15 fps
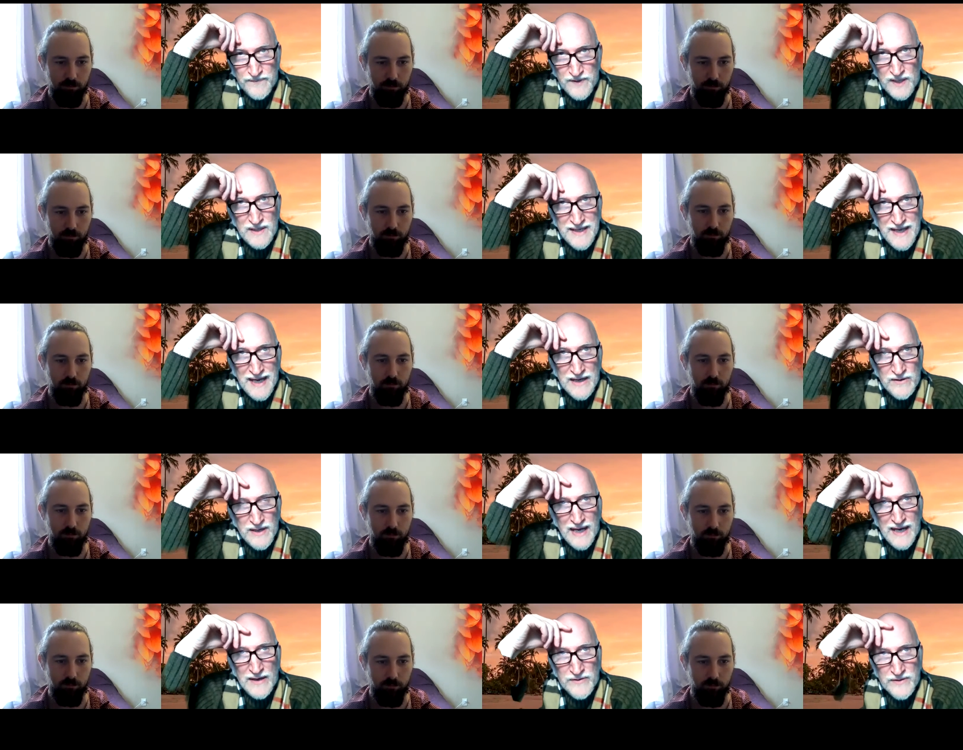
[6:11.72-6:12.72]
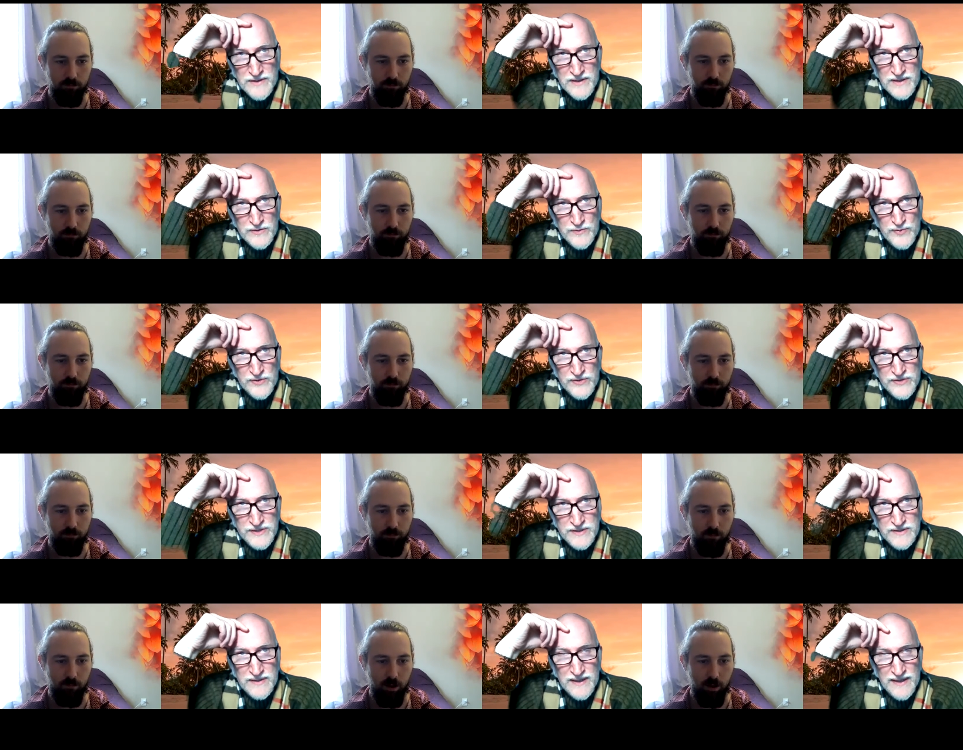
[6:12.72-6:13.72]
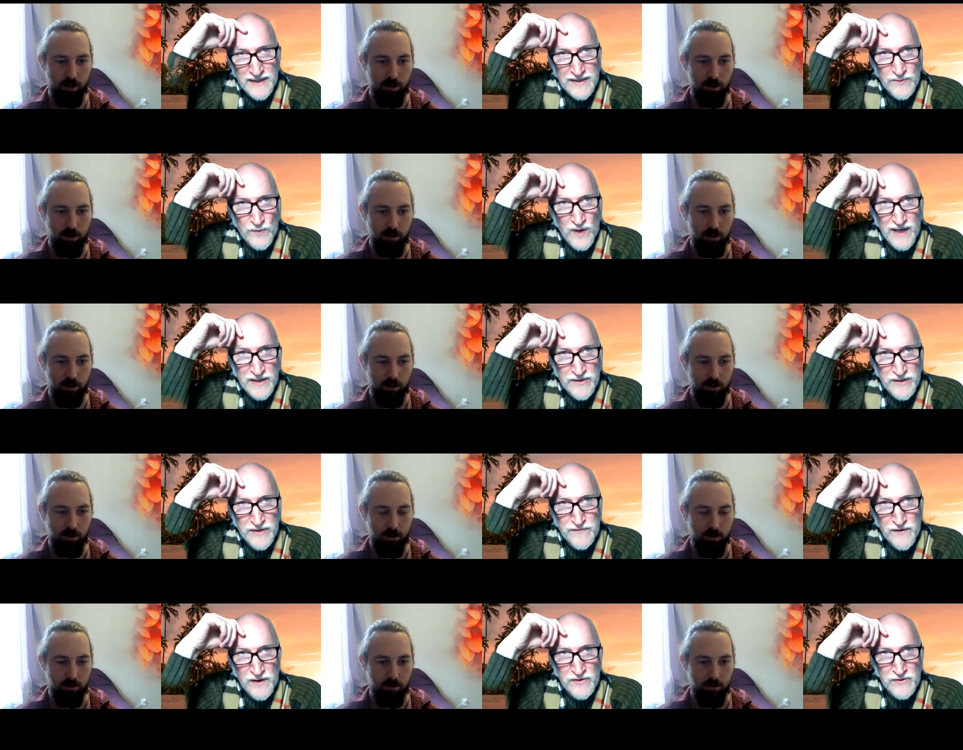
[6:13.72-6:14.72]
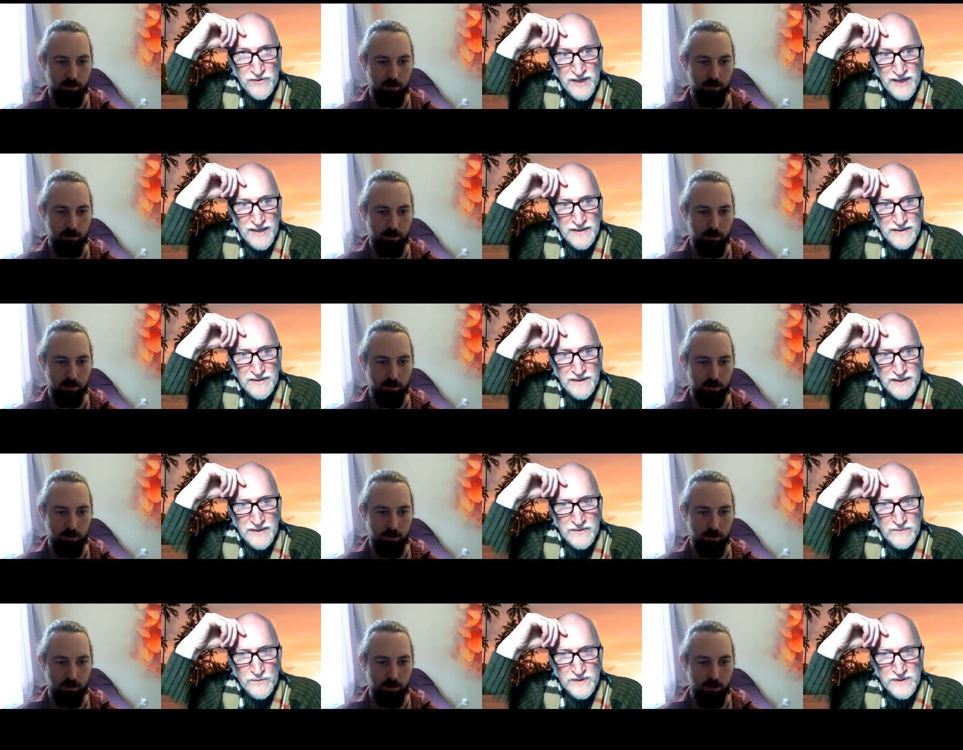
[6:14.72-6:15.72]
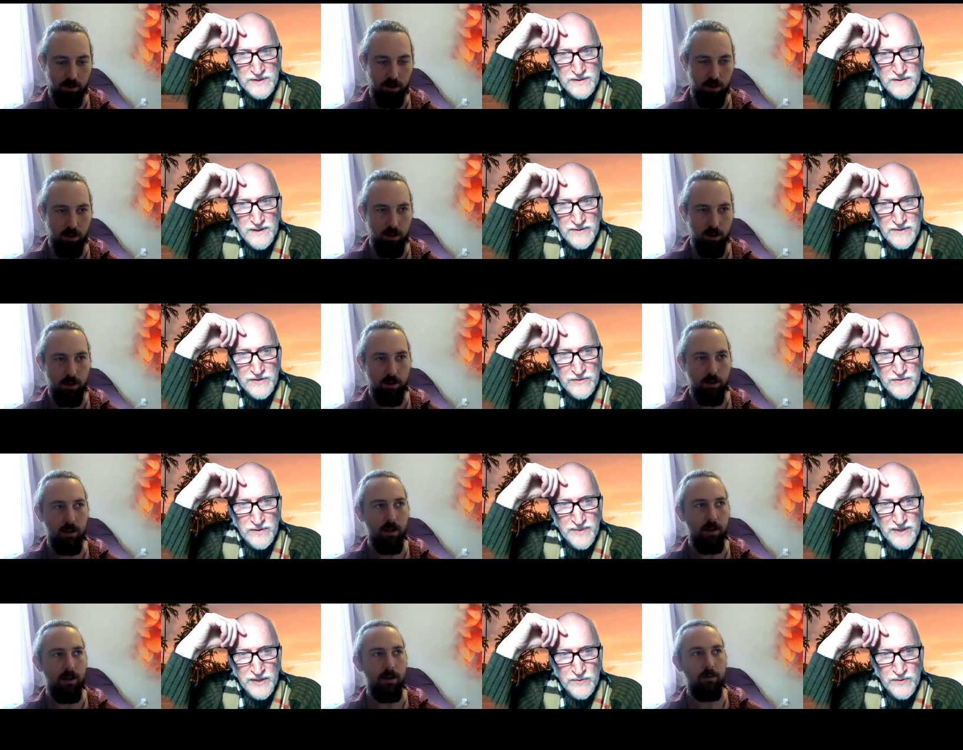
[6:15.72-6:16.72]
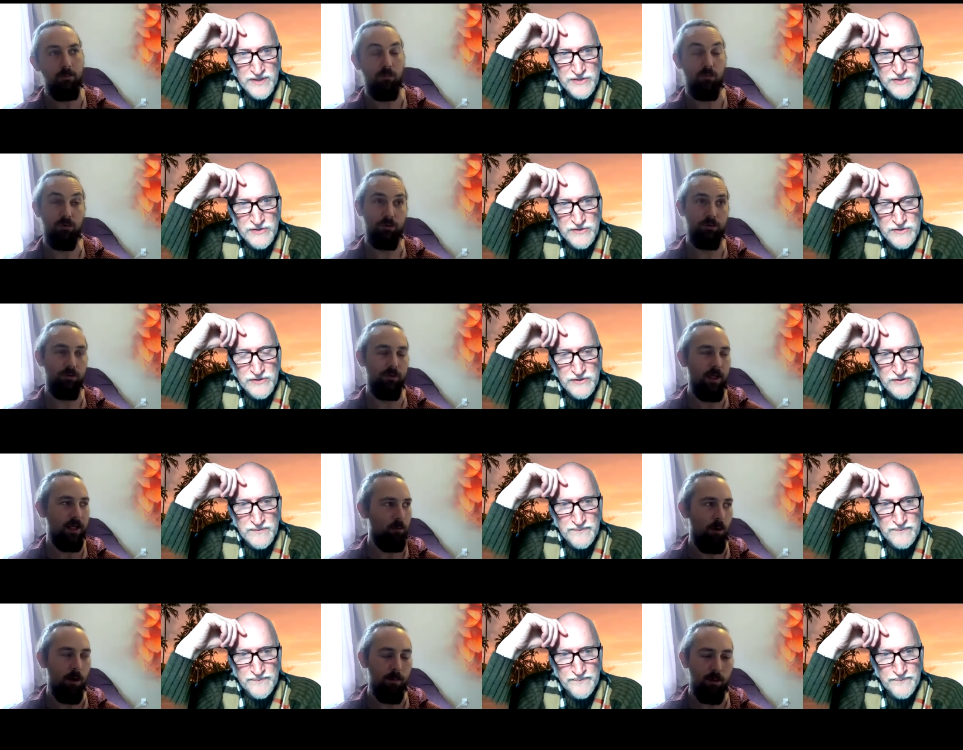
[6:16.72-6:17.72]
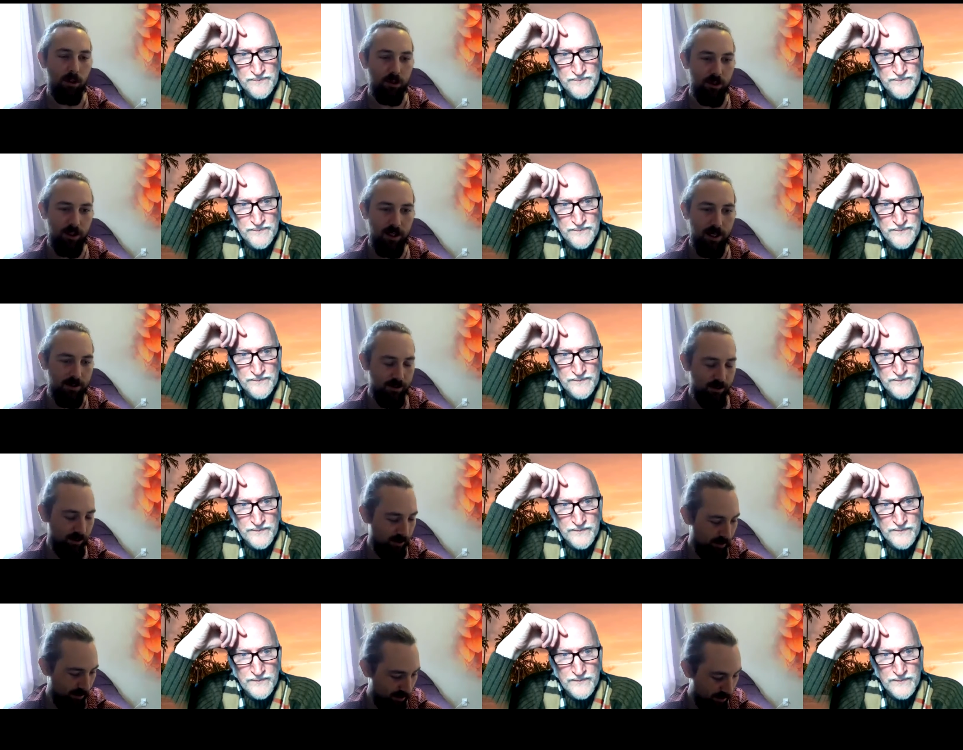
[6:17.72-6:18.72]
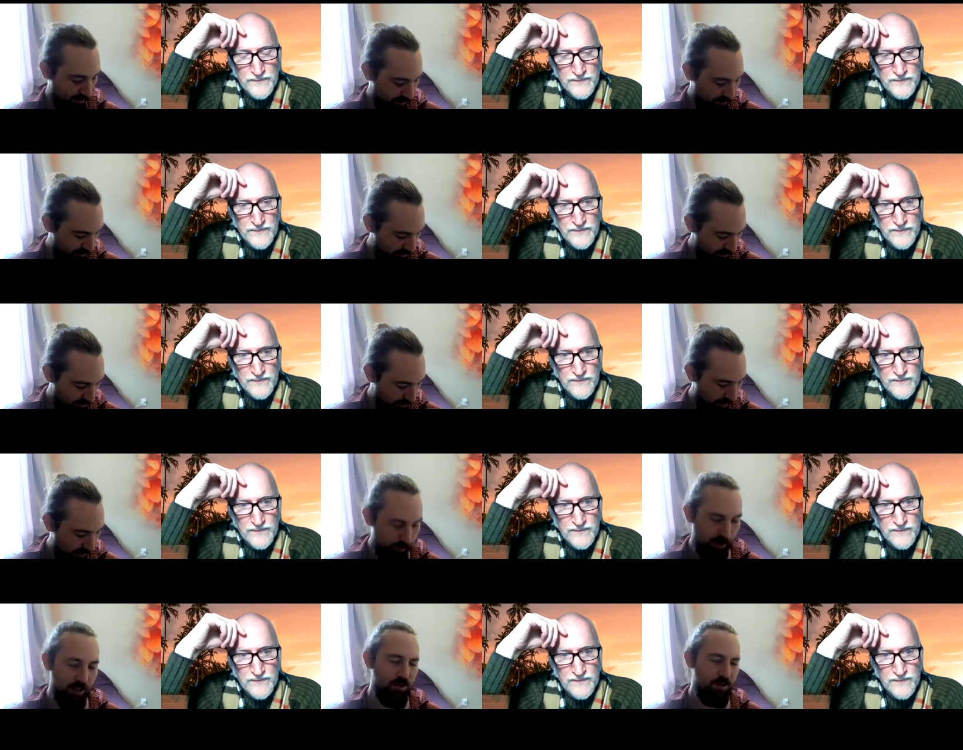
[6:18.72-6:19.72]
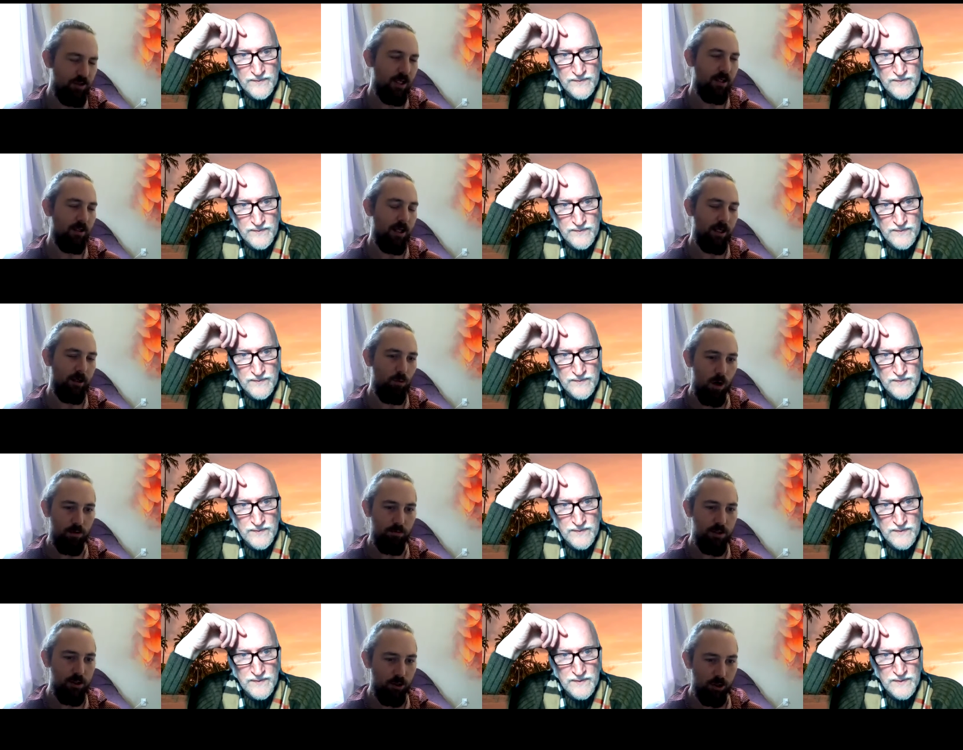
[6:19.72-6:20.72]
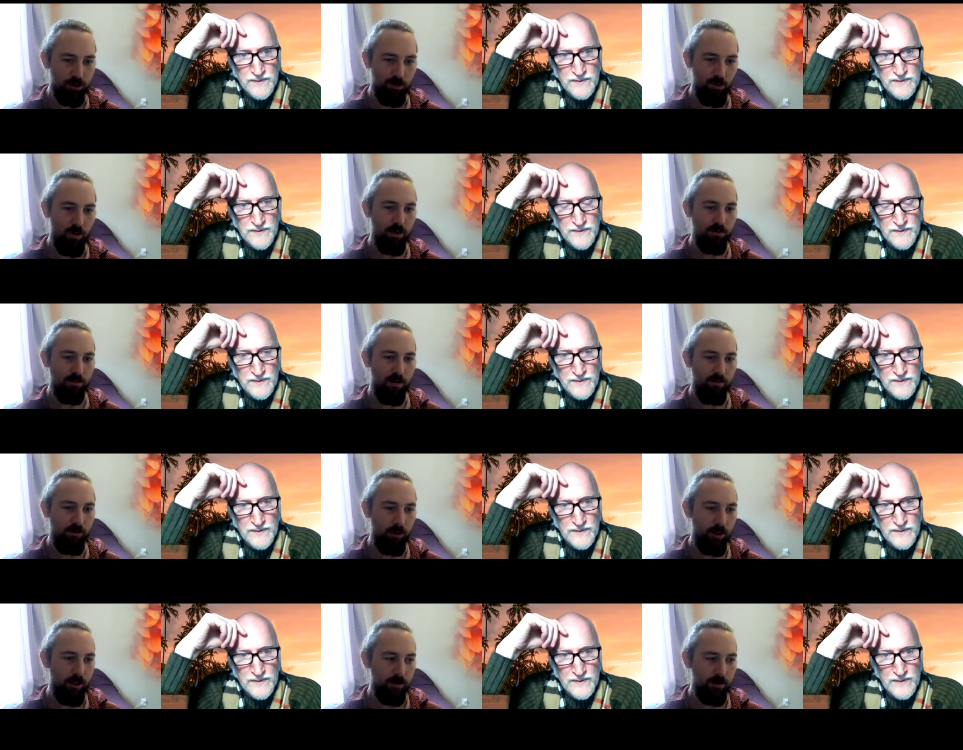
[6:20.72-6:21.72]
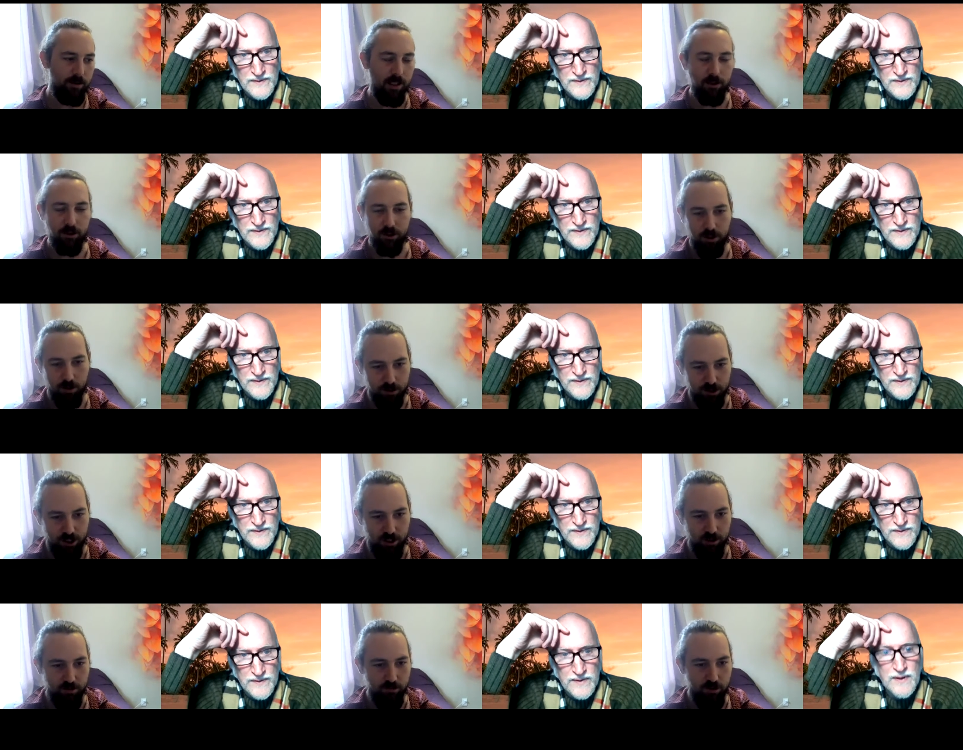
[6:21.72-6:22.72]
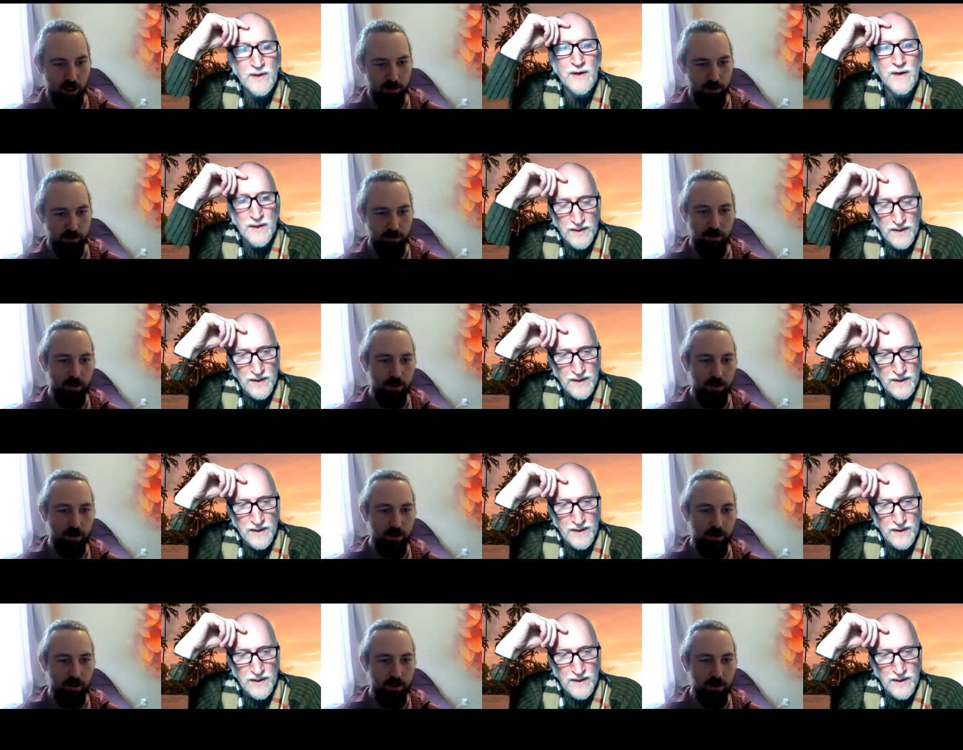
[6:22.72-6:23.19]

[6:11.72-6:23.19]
Speaker 1: like, how, how did the other person, like, why are they farther ahead? Like, what are they doing? Um,
Speaker 2: like, one person has, uh, like, because you get like one research point for every telescope study you've done